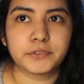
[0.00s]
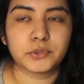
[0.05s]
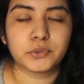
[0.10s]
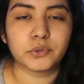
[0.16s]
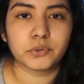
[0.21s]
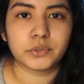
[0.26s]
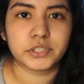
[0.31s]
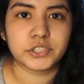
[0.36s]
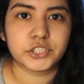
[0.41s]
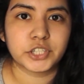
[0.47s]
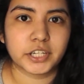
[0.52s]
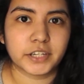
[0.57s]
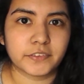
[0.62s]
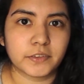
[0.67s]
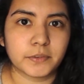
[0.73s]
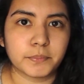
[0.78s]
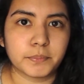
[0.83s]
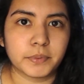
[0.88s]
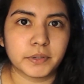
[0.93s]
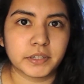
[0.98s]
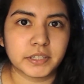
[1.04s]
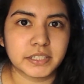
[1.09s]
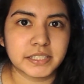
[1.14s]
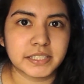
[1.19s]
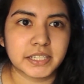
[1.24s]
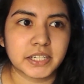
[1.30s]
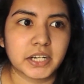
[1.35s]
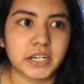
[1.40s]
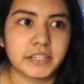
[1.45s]
to go and check if the book
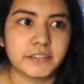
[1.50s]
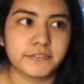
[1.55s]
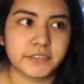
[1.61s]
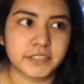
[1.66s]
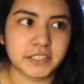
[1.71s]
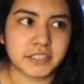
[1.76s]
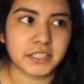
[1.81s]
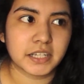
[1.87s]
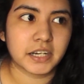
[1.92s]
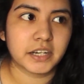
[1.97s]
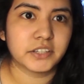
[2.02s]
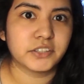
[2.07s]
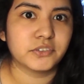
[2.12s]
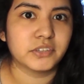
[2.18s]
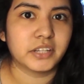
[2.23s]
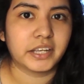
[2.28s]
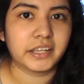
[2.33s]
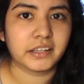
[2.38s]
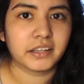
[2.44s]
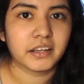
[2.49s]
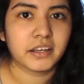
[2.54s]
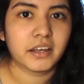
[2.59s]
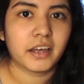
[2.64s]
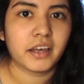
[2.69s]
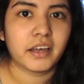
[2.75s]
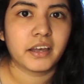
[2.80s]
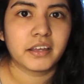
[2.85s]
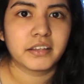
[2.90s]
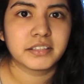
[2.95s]
is there, and if it's not, you like
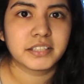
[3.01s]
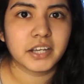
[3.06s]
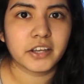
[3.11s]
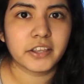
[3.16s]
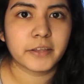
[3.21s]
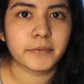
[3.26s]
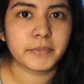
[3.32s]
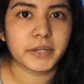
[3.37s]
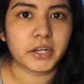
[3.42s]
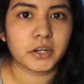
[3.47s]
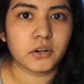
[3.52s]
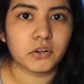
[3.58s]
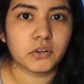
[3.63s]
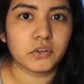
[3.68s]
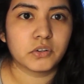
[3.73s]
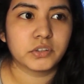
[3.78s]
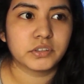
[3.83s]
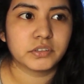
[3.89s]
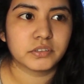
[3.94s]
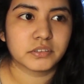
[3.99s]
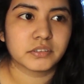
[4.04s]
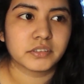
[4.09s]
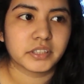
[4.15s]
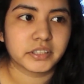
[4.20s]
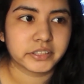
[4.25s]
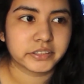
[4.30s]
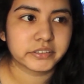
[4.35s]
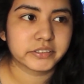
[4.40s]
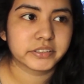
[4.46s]
tell them like, oh,
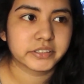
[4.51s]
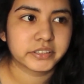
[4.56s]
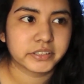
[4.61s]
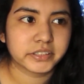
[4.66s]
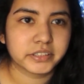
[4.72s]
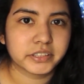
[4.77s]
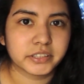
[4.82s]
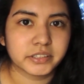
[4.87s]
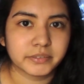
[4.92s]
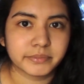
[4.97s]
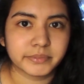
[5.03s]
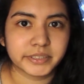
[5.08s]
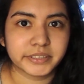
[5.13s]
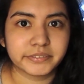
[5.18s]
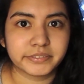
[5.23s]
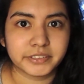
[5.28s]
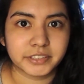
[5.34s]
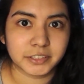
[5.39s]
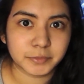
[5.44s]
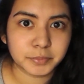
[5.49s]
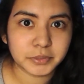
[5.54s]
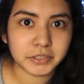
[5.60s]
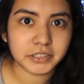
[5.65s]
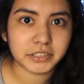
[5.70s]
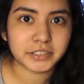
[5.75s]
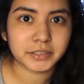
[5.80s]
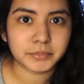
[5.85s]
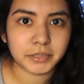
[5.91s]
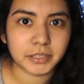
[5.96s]
like, I'm waiting for this
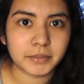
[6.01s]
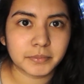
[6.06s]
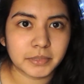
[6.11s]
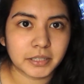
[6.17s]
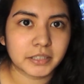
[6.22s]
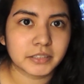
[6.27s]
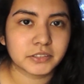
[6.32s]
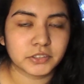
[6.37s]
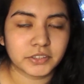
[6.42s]
book and blah blah.